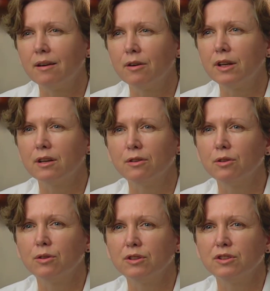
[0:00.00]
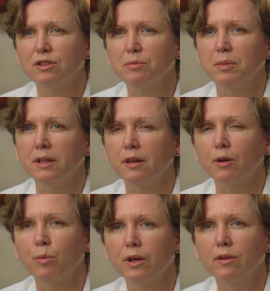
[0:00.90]
All you can do is just be
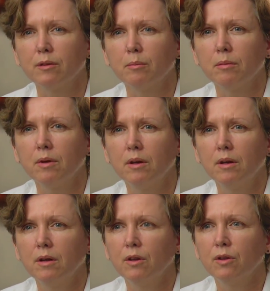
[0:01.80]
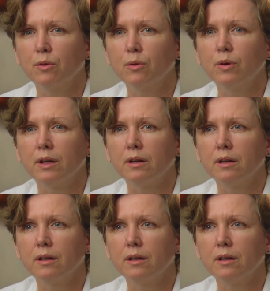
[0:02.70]
there with them through it.